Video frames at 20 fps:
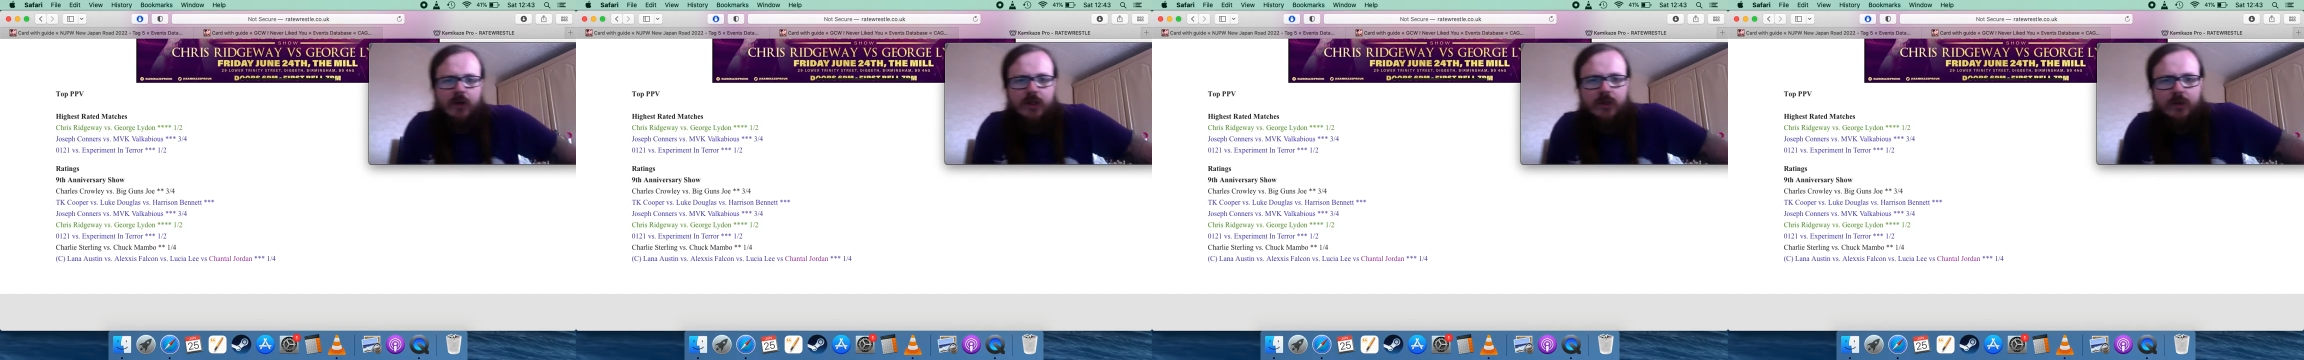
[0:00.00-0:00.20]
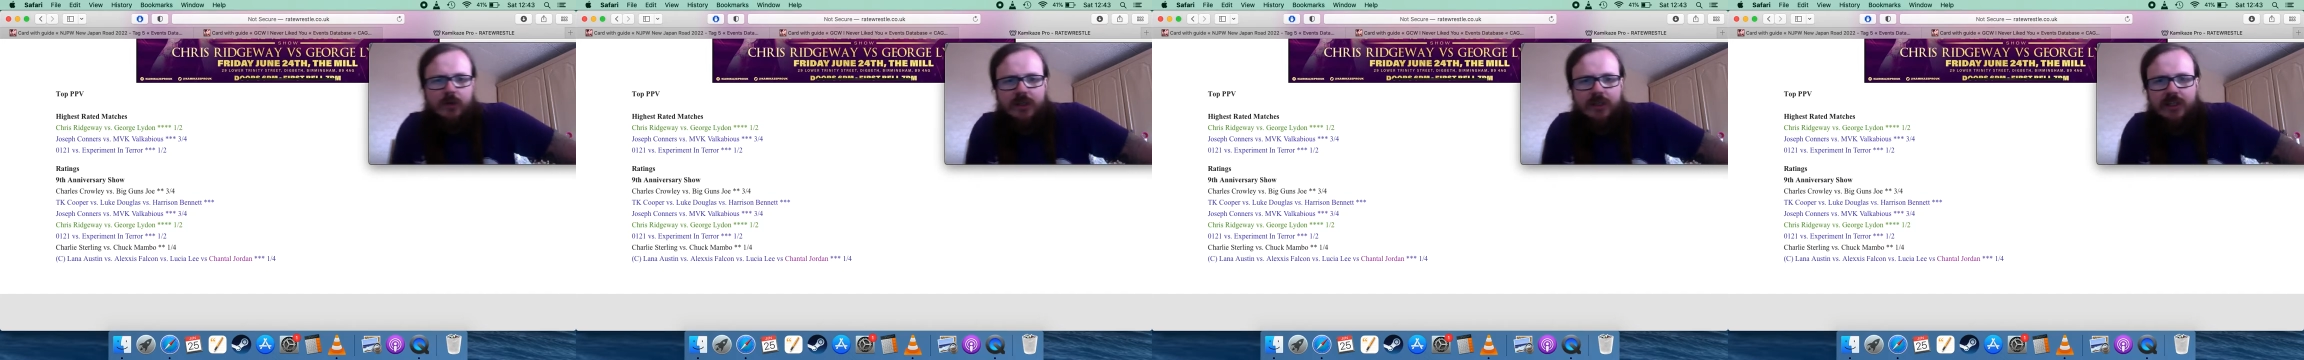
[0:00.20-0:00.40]

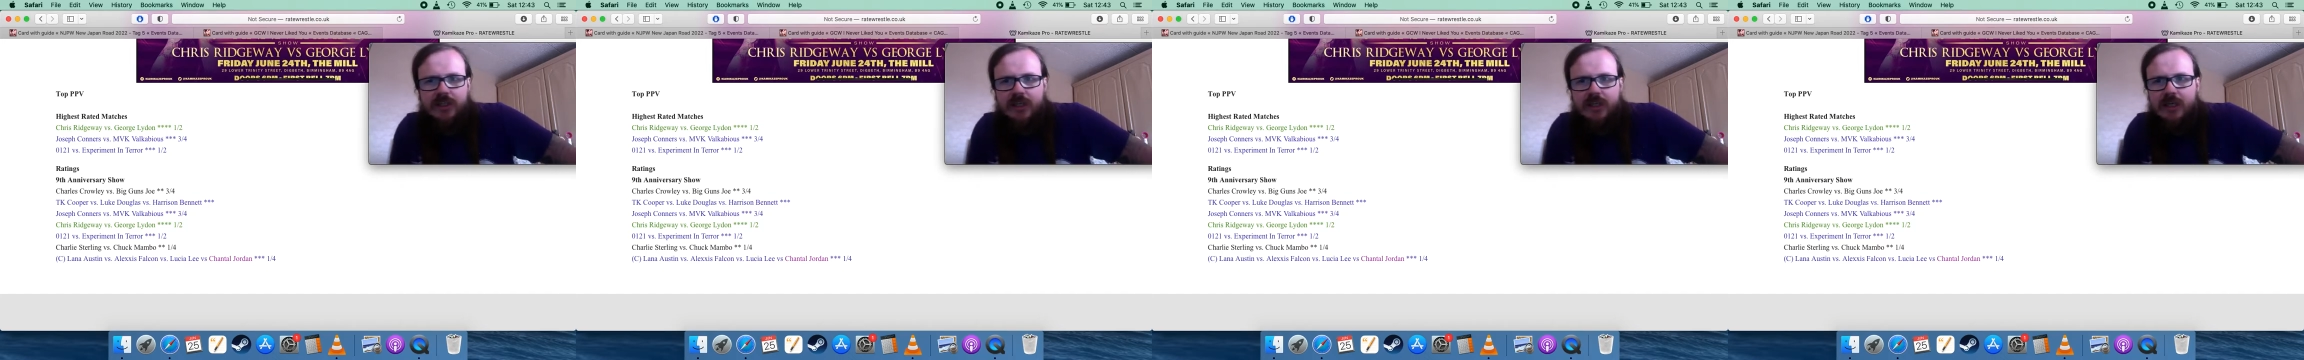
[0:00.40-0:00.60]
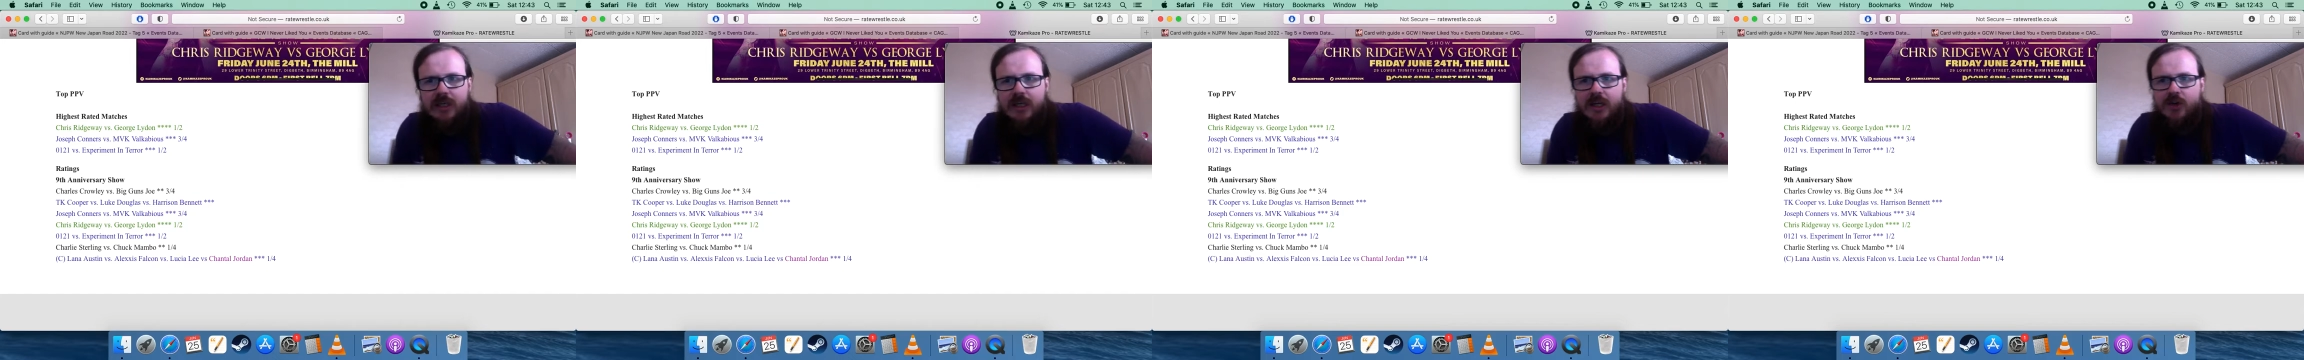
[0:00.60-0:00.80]
was
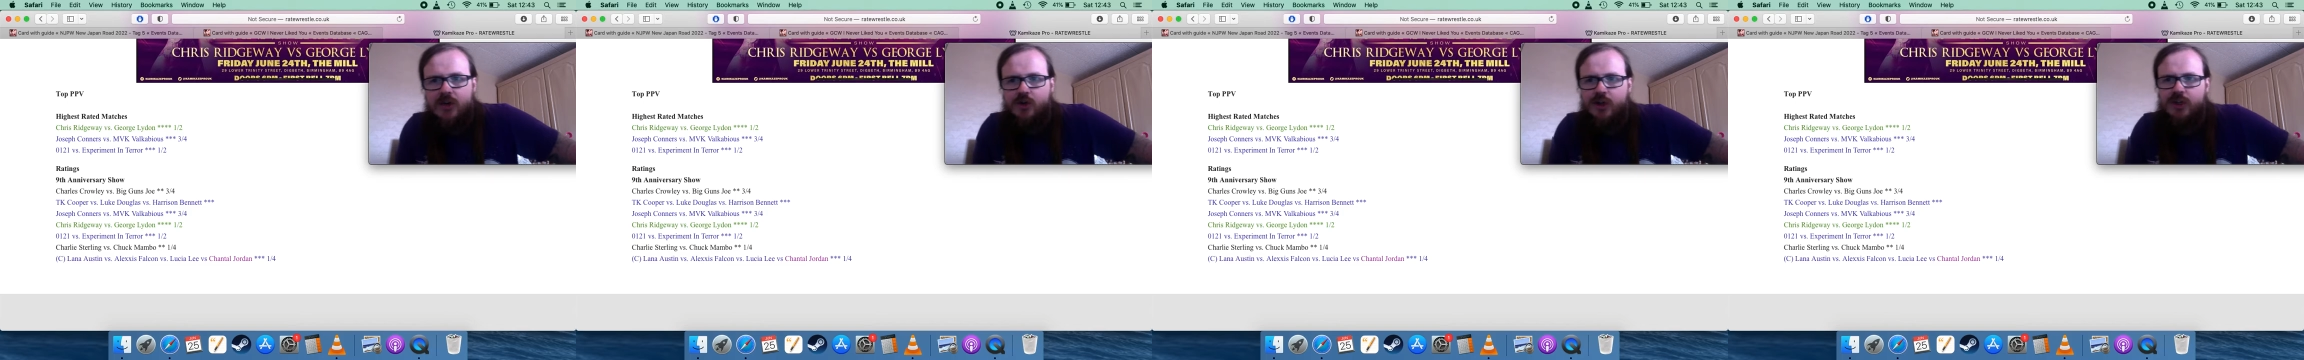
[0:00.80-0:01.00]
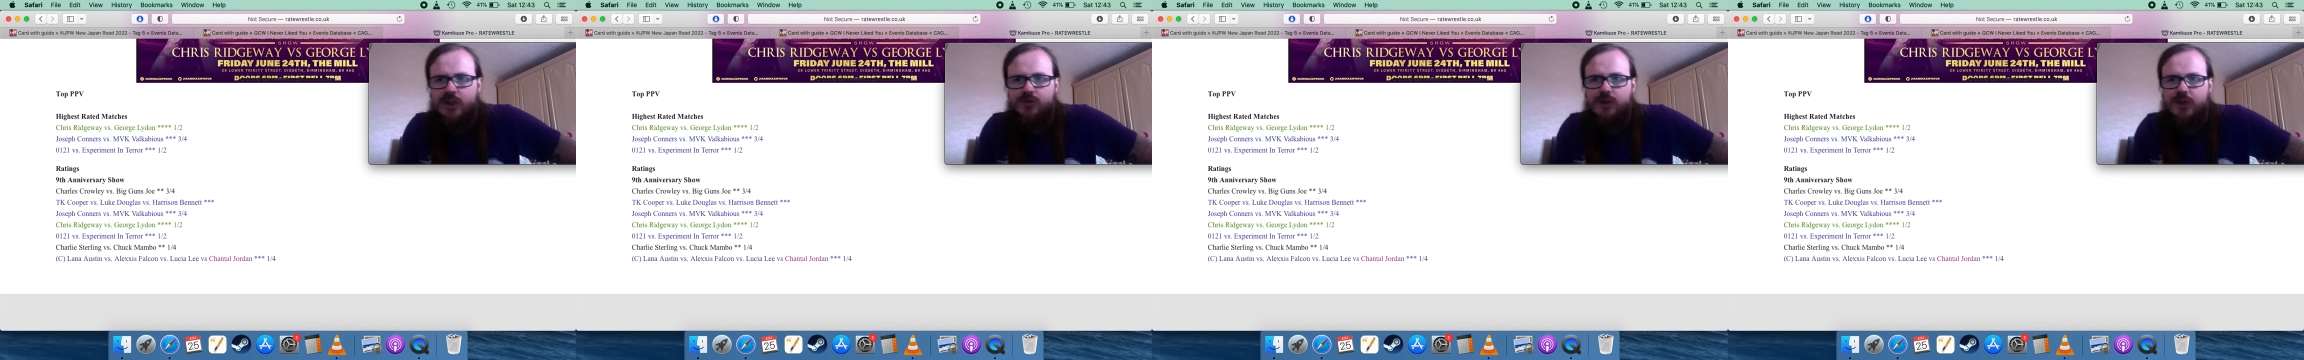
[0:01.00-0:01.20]
the
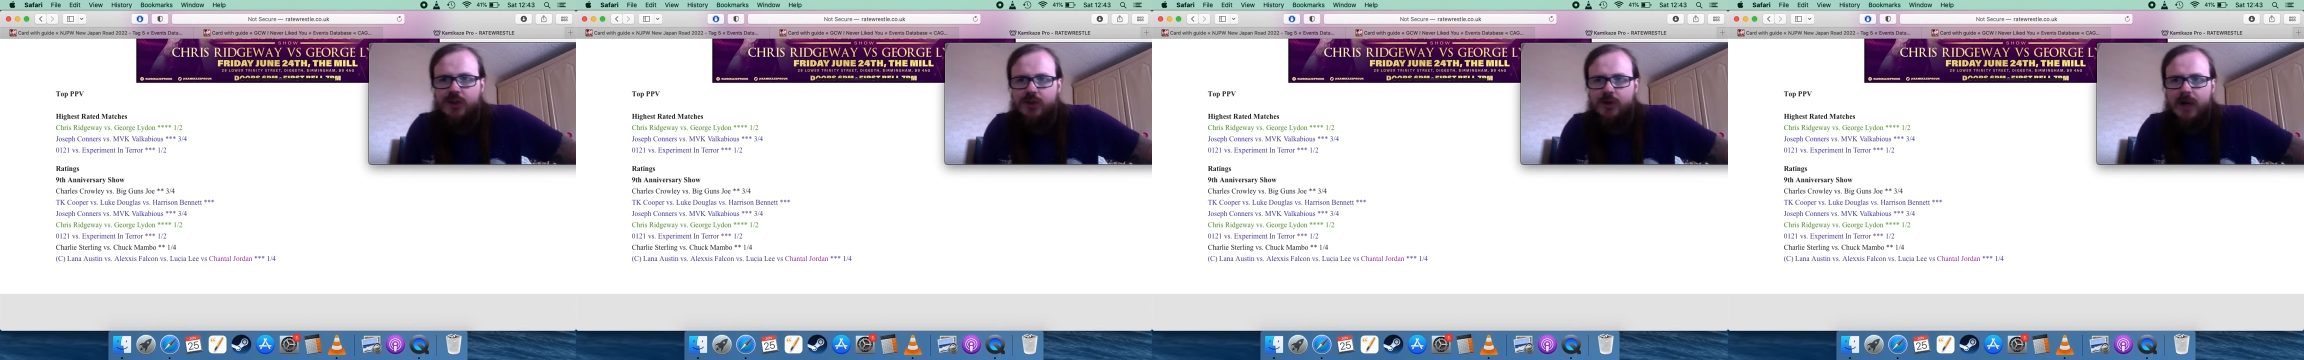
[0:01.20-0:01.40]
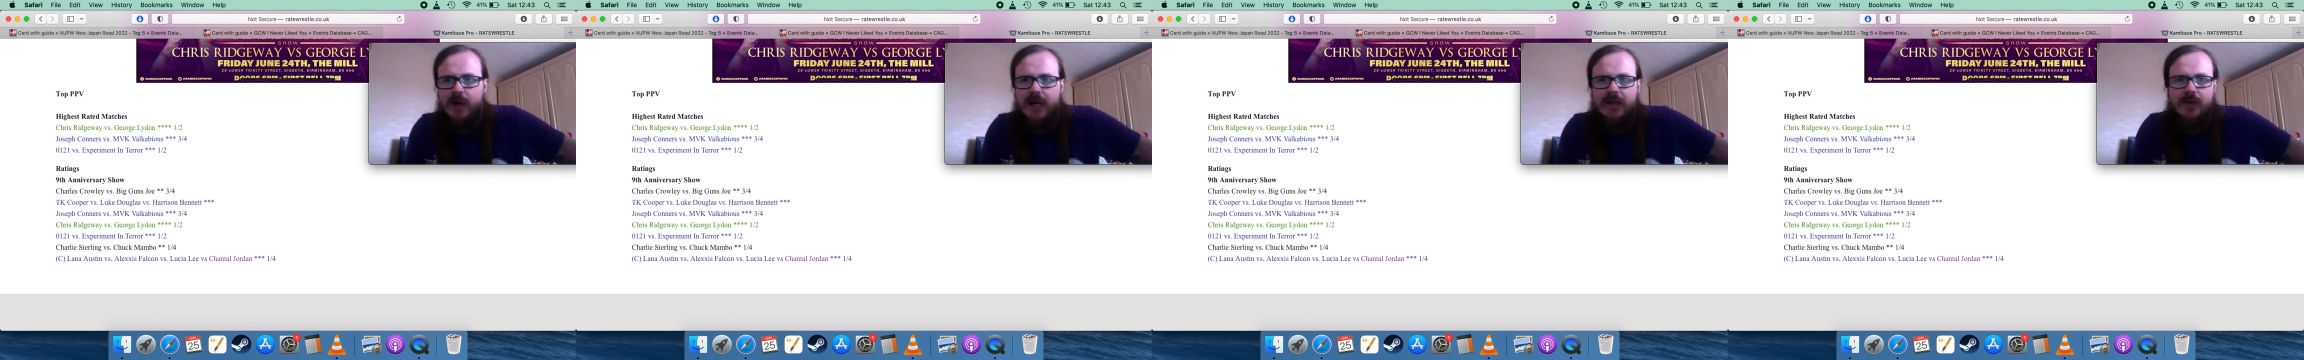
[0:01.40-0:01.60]
Chris
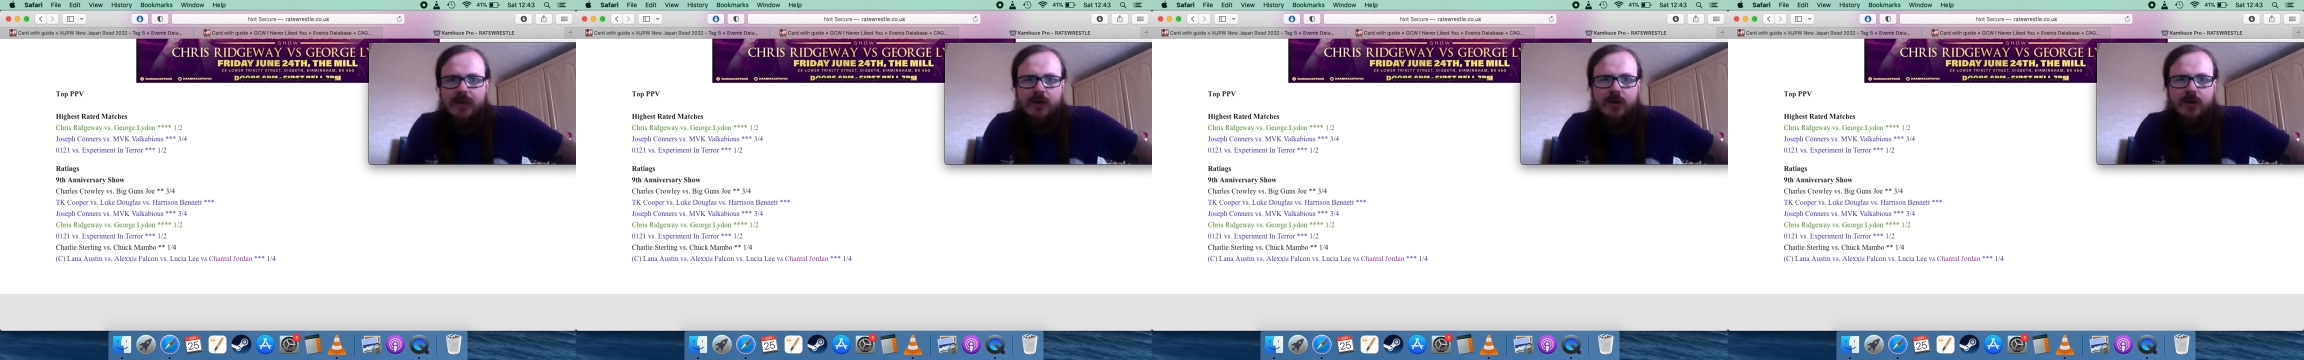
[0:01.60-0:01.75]
Ridgway,